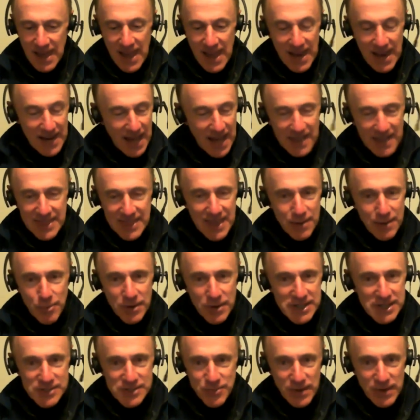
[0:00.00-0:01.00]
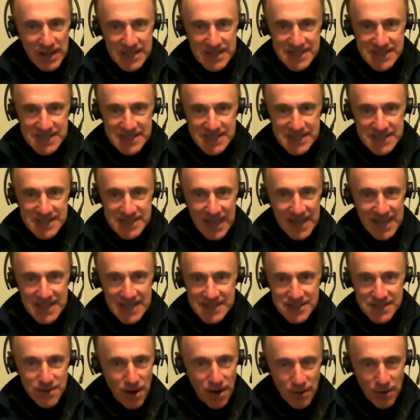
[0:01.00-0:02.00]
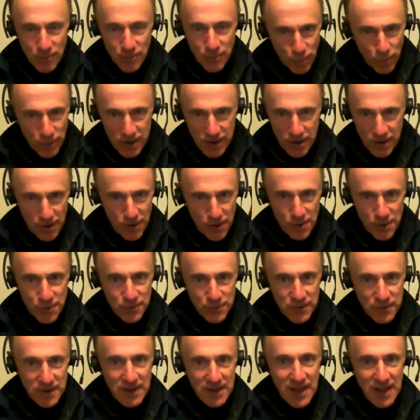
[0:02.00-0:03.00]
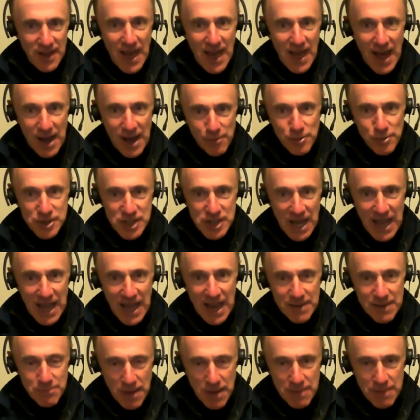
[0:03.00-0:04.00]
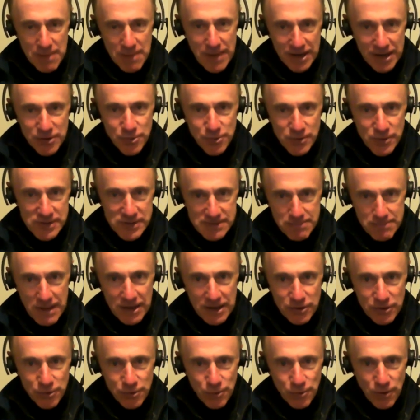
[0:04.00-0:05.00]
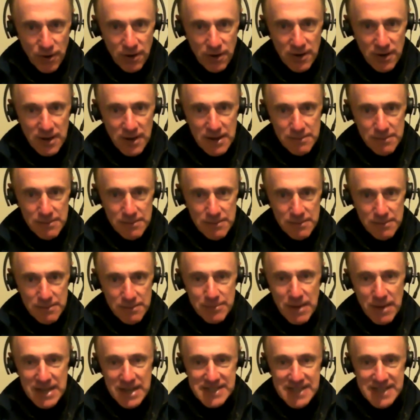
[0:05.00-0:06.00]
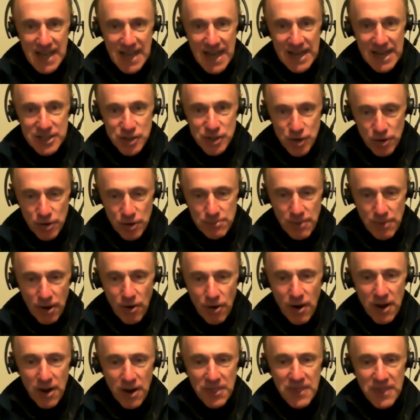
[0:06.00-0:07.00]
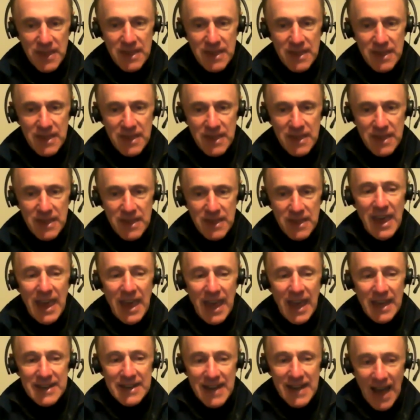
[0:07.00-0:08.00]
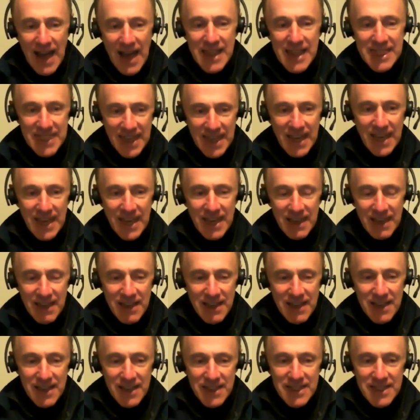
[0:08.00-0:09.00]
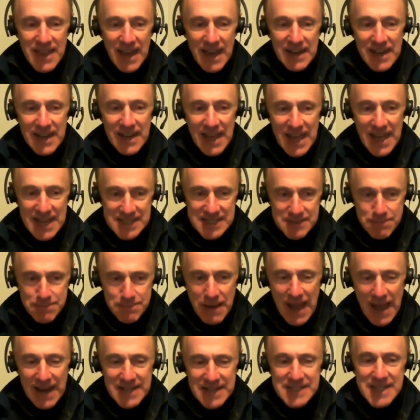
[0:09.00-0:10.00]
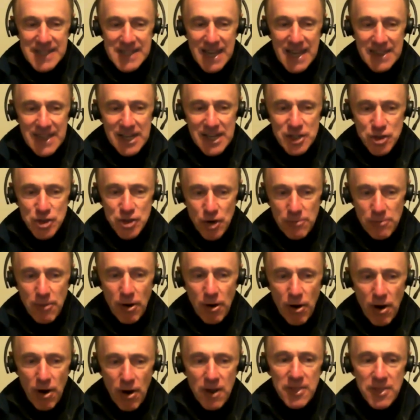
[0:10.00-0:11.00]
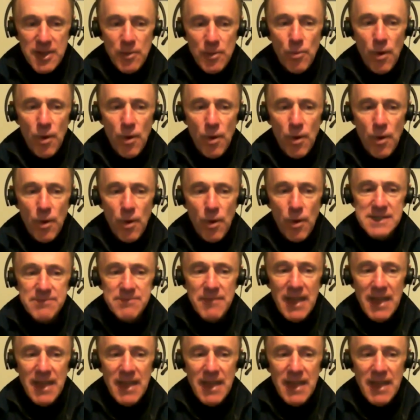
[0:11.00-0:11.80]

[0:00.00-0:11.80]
And I think what he's really saying is not Roy Cohn. I wish I had my mentor's mentor behind my side, Joe McCarthy. And I think that as bad as I think Joe McCarthy was,